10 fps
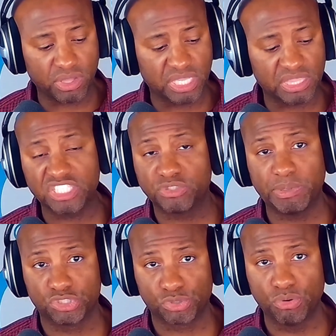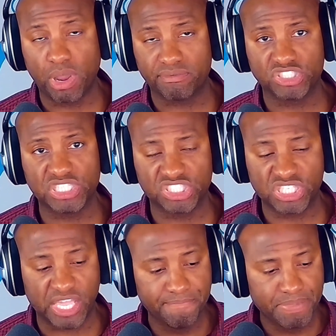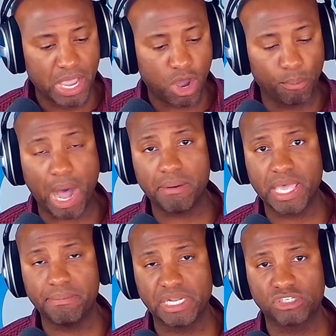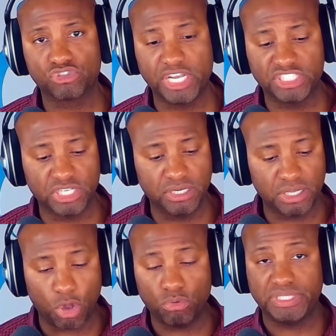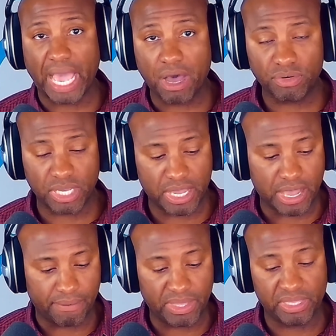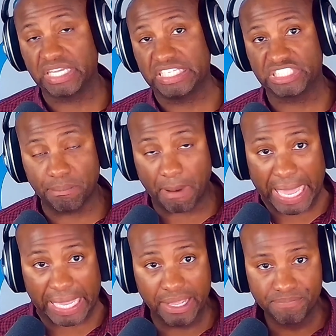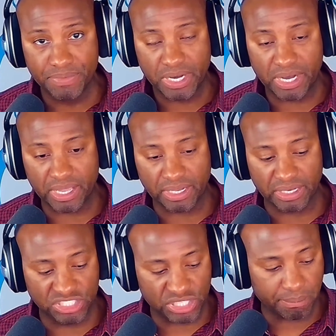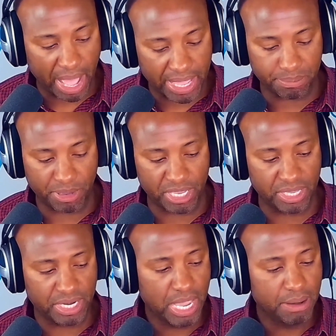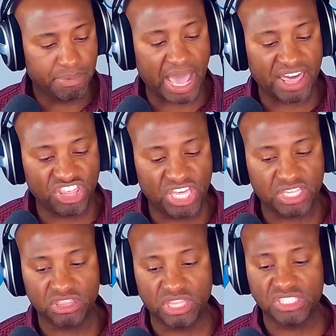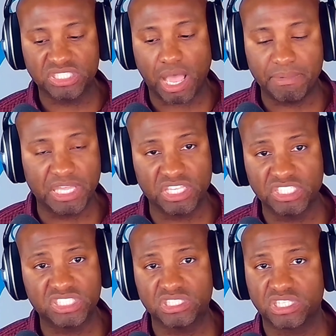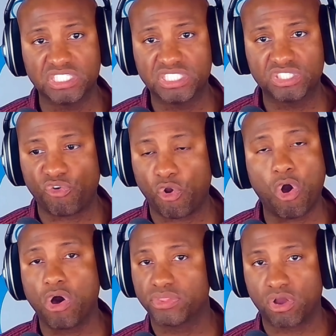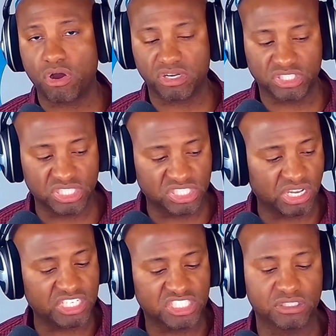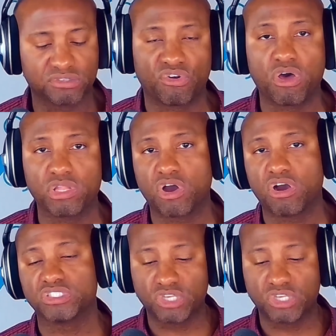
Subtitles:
I think that's been true ever since the Obama administration, no doubt, at least in my opinion. But I think this is for all the cards. This election is for all the cards.